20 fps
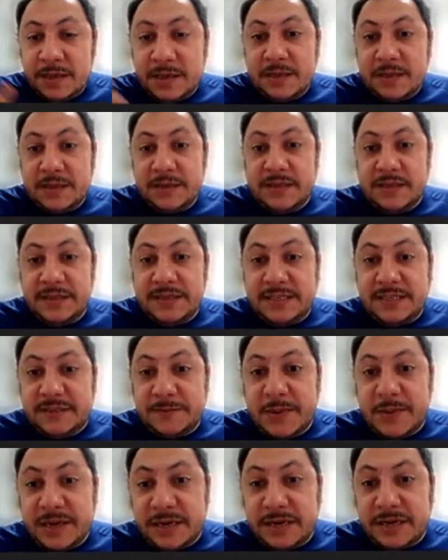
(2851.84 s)
this is
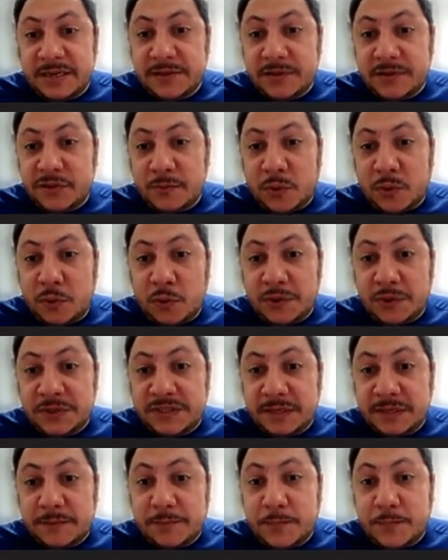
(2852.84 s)
bigger than some
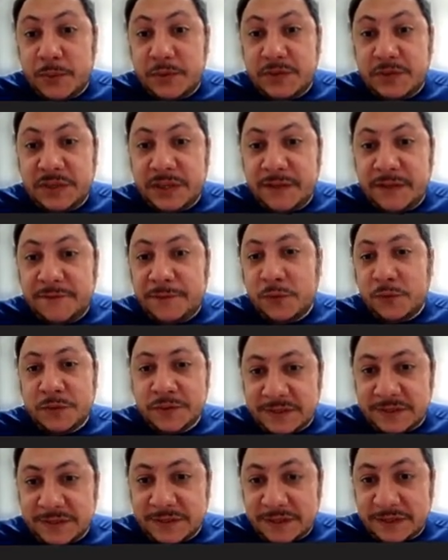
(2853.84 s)
constant, positive
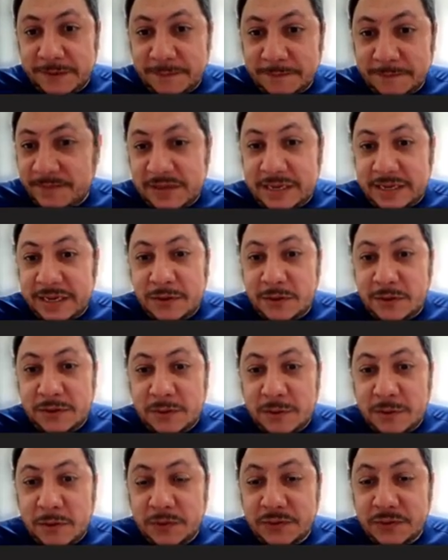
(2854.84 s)
constant, cannot
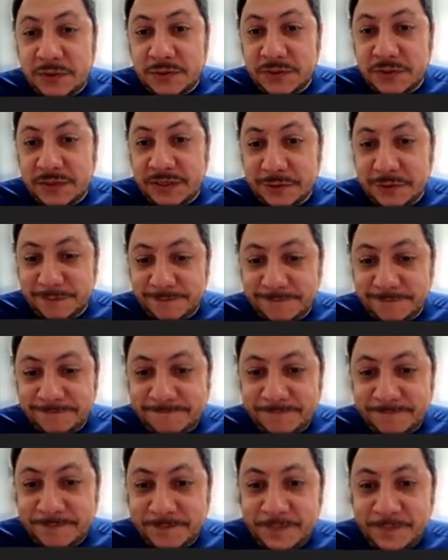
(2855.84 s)
go to 0.
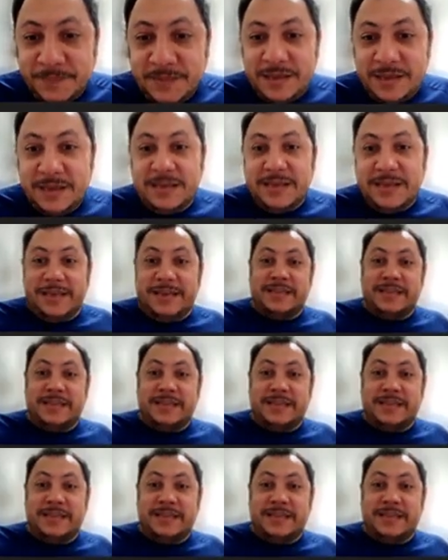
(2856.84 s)
And